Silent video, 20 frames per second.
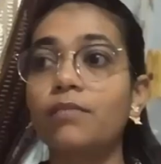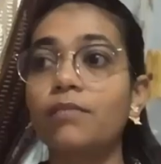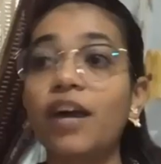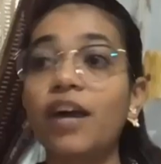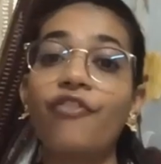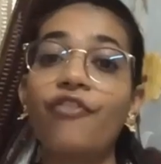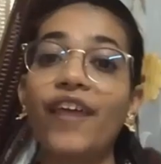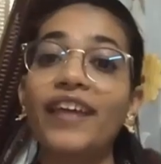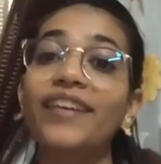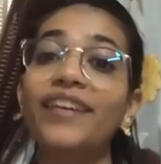
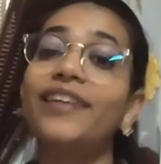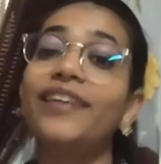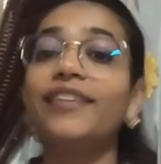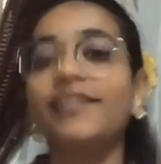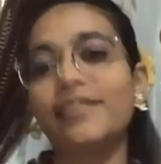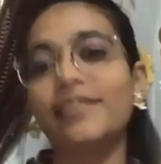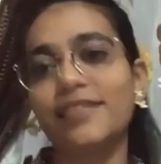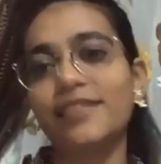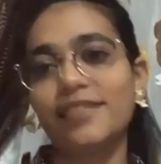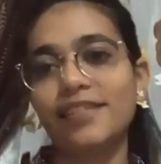affect
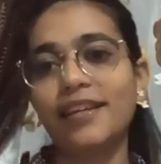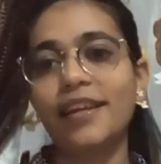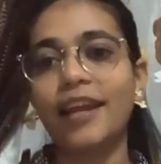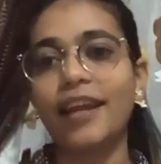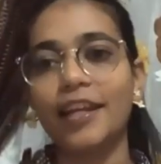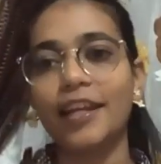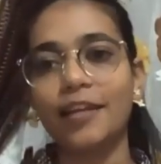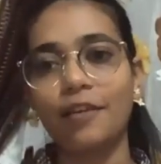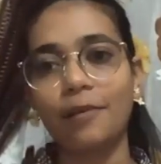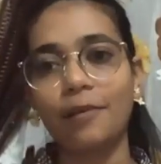others in
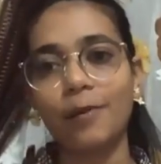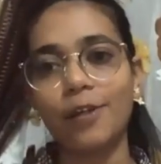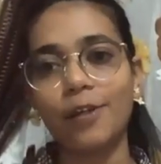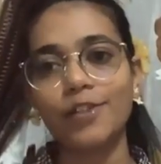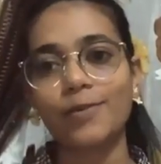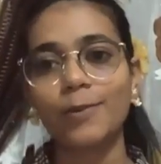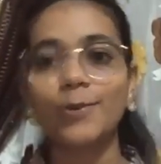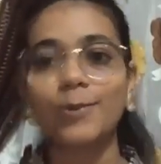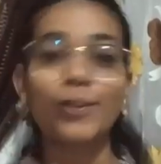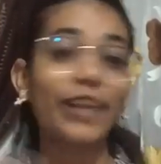any way
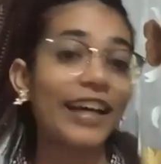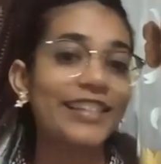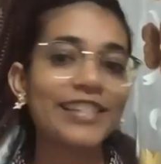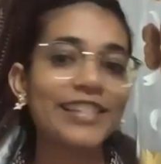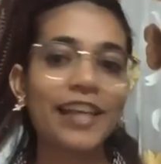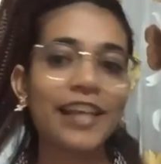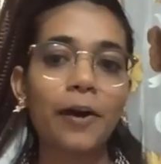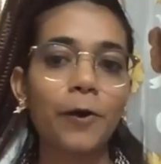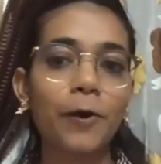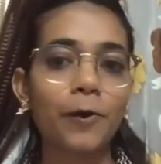possible. So
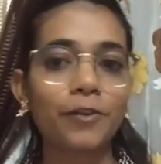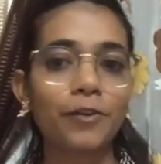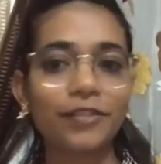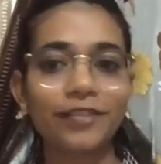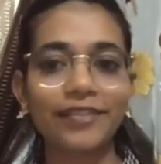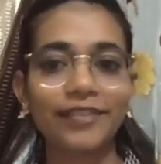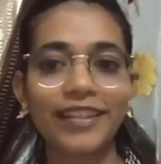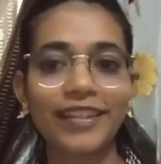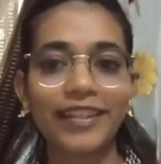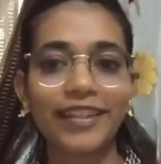that's how
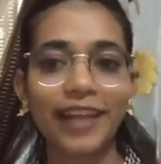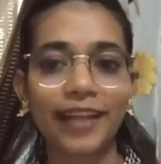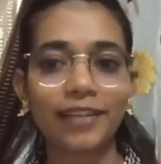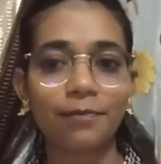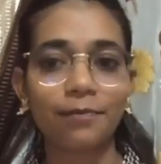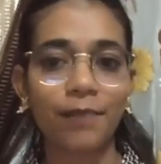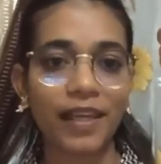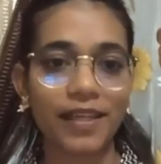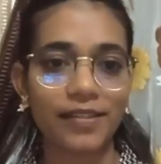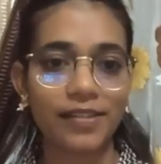
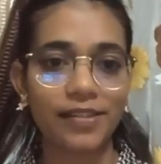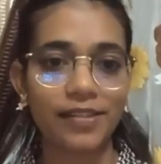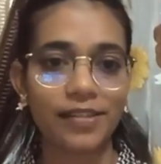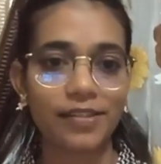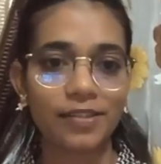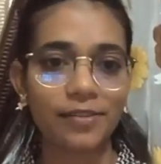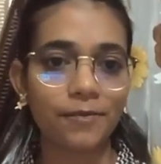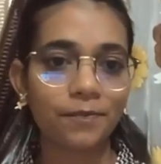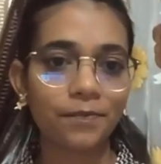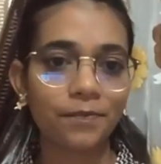that place
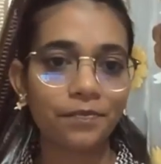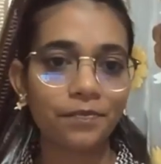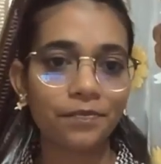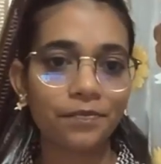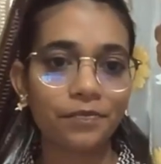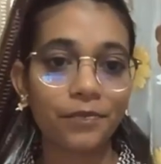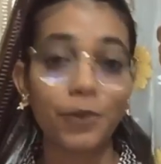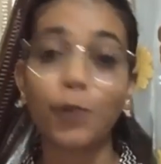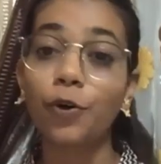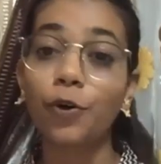is.
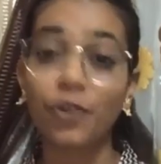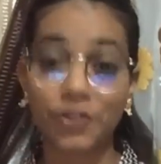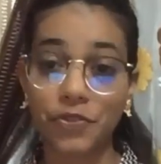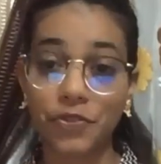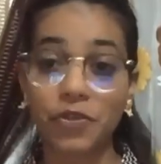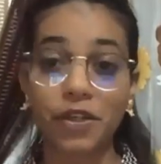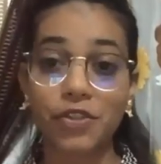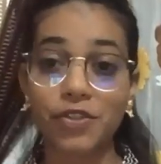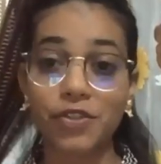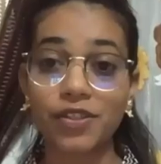No
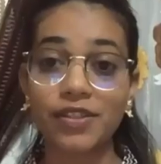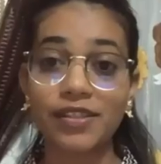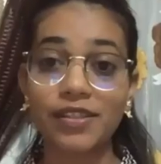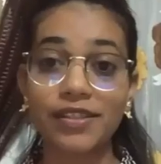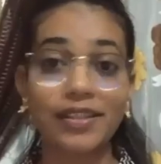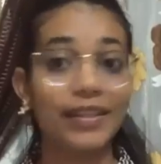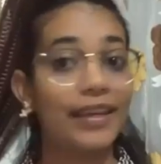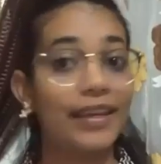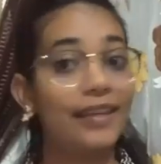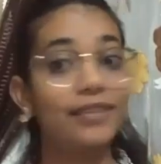restrictions,
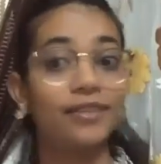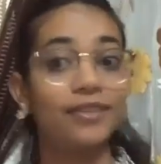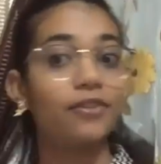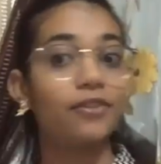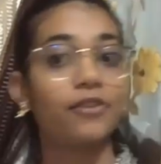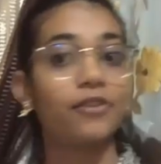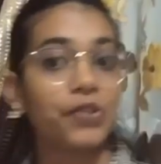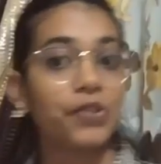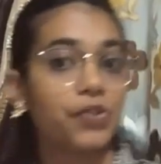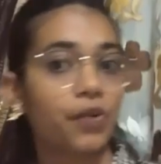yet
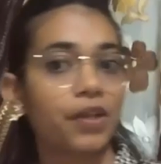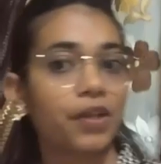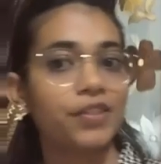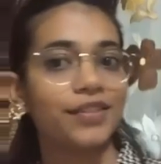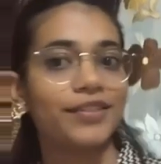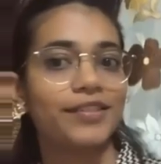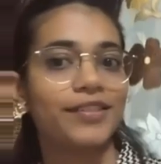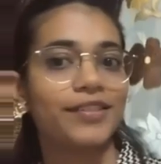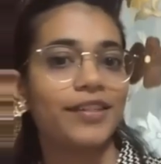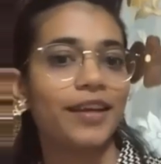
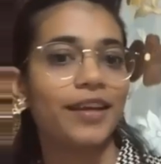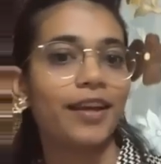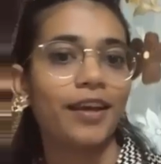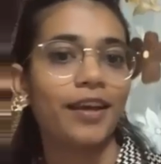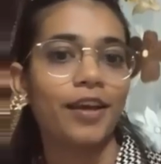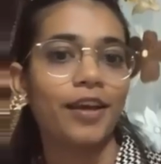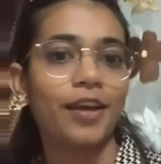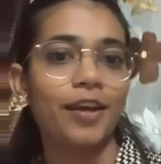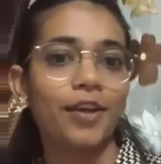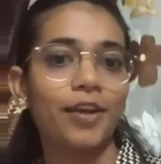restrictions.
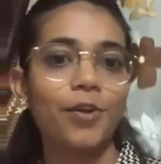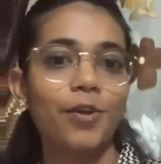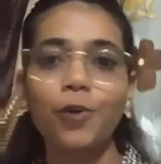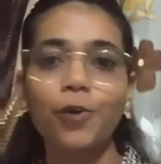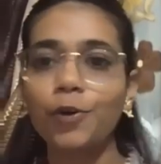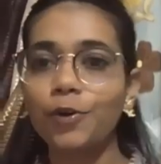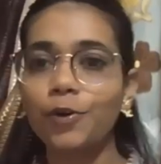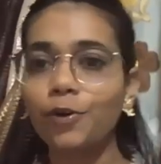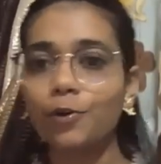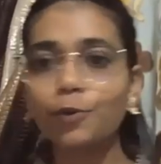
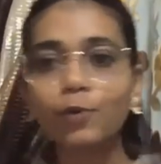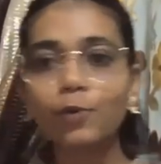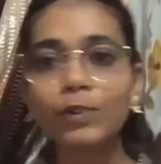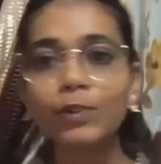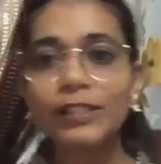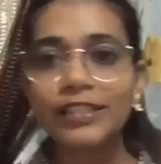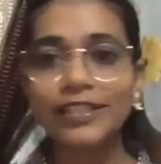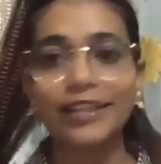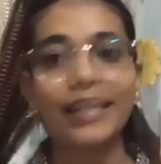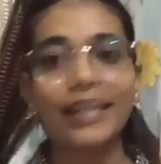No
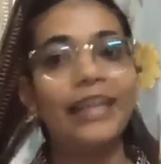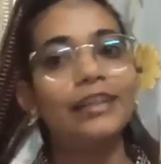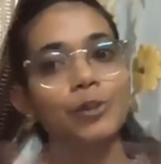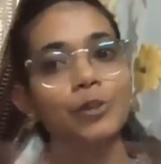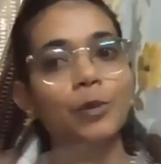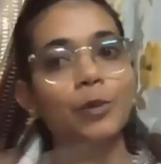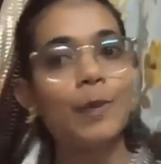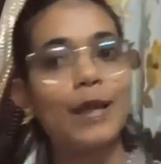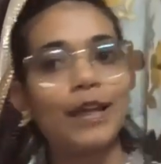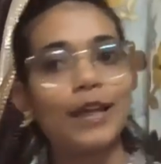rules, yet
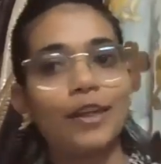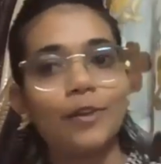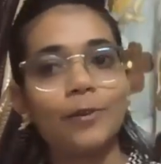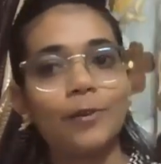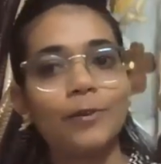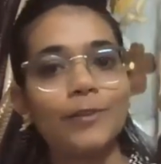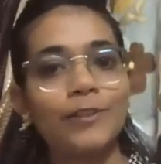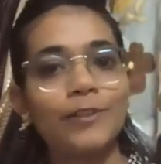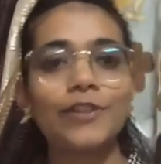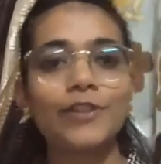so many
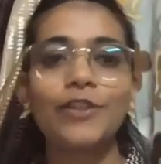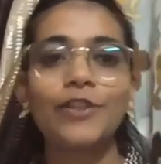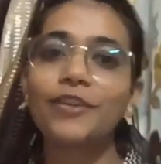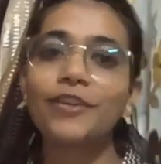rules. So,